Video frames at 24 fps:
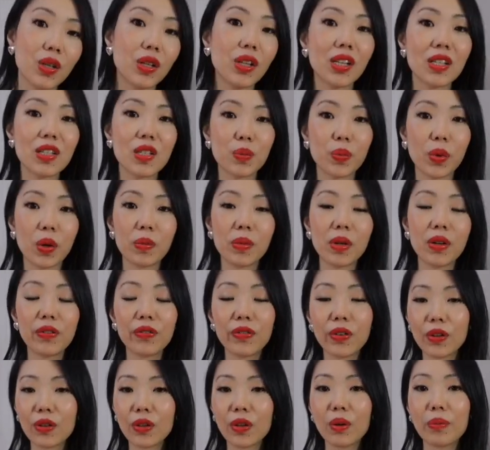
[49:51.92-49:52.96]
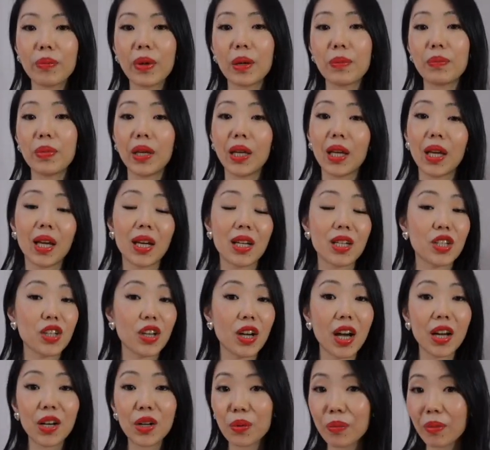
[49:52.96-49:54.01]
you can support me further by being a
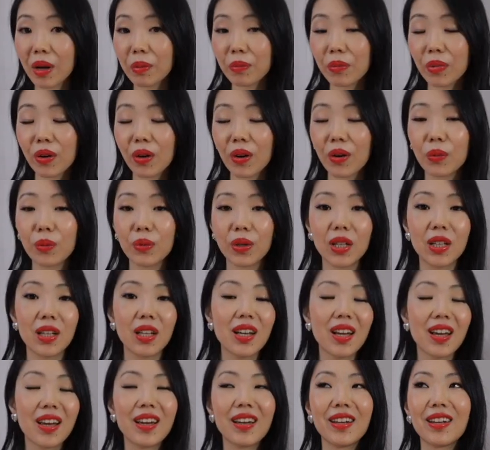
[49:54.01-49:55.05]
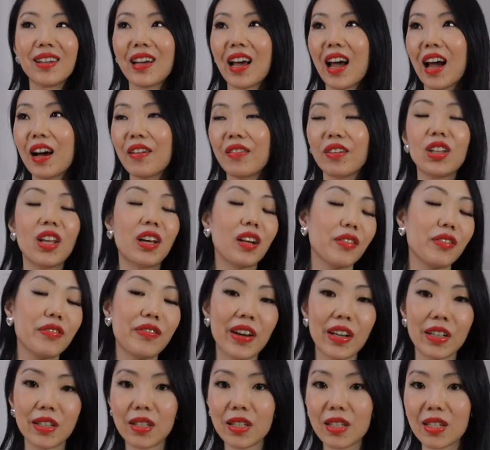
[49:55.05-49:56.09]
channel member. We have a lot of
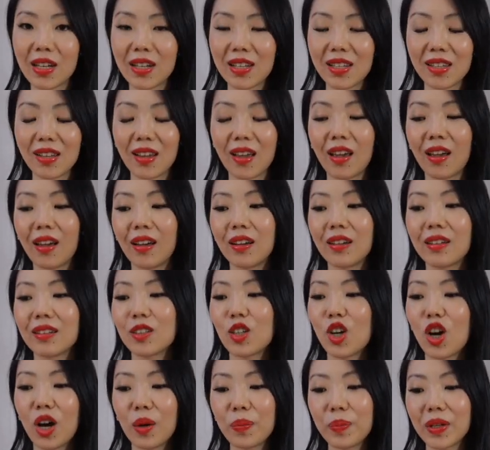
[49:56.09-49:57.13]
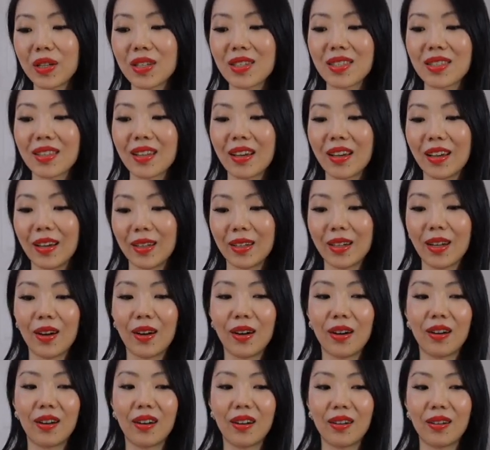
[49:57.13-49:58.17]
fun discussing topics that
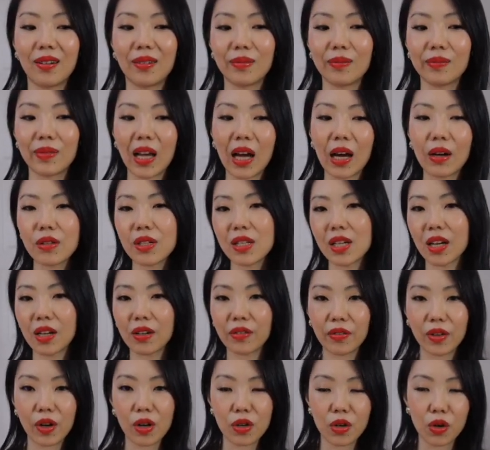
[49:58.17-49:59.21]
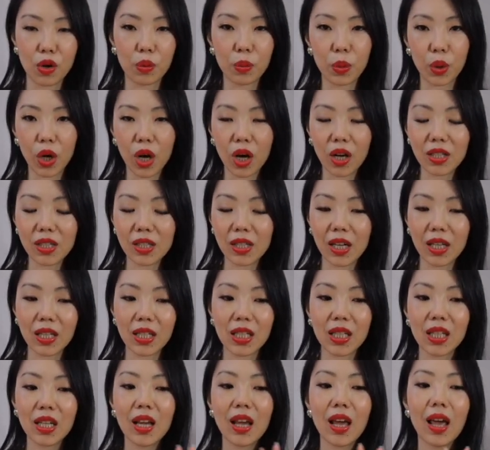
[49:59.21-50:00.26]
are outside of our normal
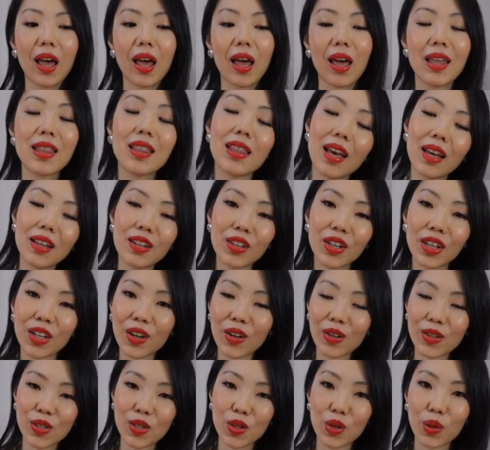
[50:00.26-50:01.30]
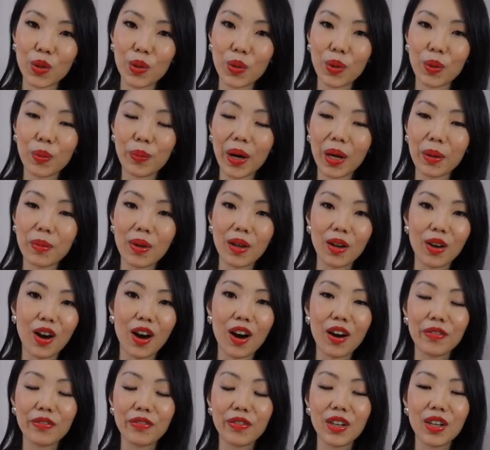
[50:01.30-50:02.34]
content. And then you can also buy me a
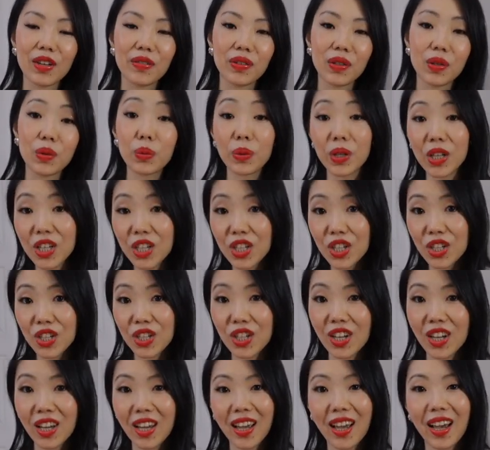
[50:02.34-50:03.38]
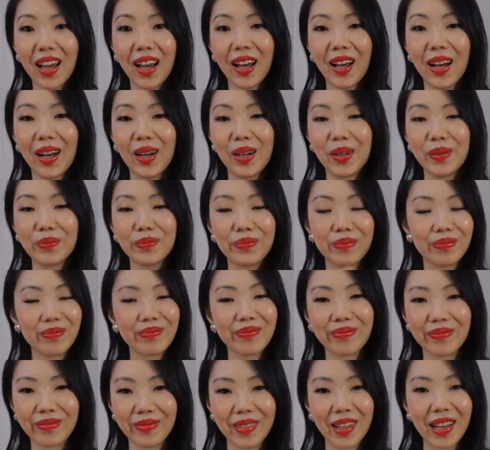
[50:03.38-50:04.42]
coffee if you wish. Um,
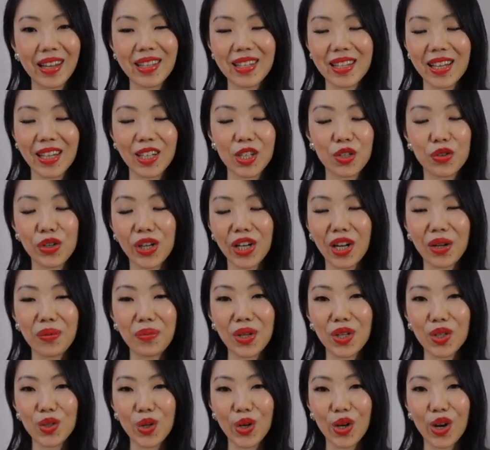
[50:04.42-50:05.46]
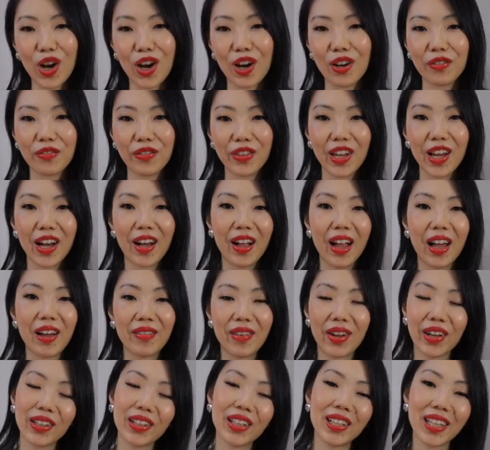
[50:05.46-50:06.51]
it's like treating me to a coffee. I'll have
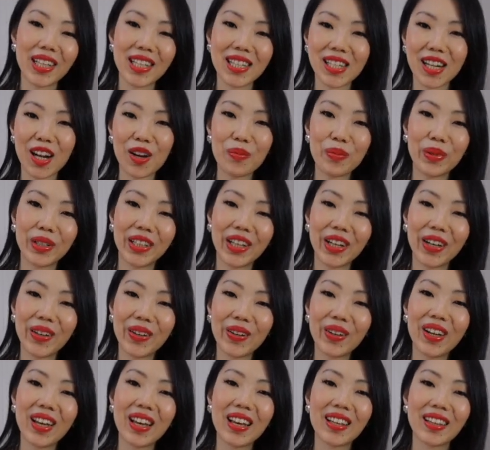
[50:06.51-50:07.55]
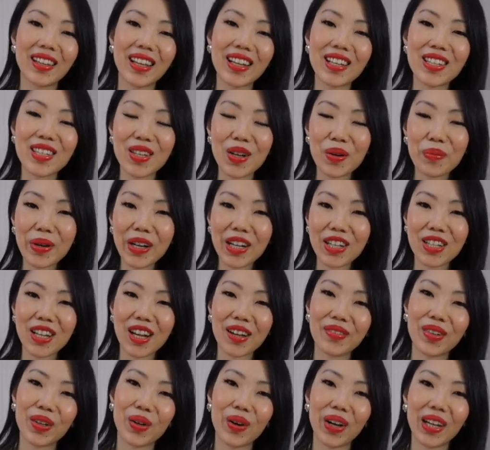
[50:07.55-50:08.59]
all the links down below. Thanks so much.
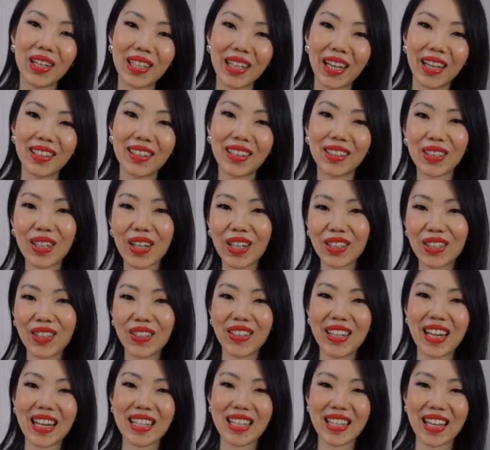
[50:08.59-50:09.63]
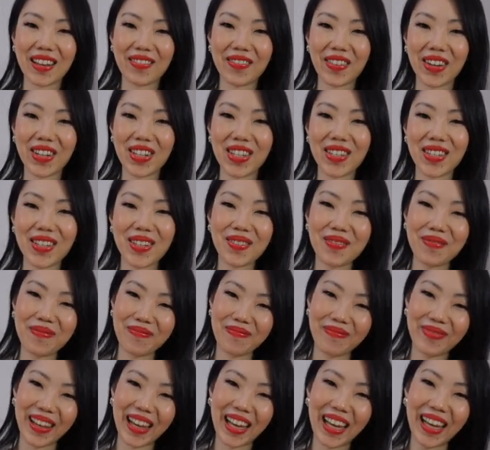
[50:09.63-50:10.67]
Have a great day, and I'll talk to you guys again very soon.
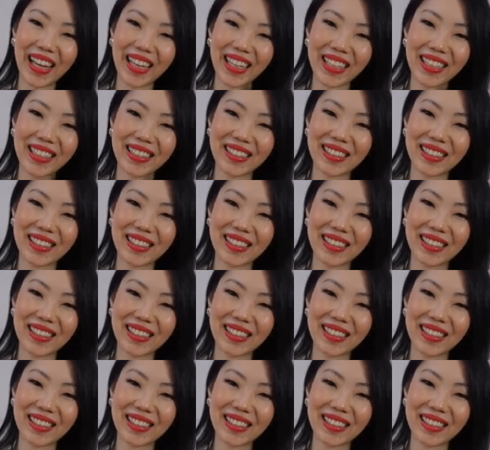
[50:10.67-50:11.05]
Bye.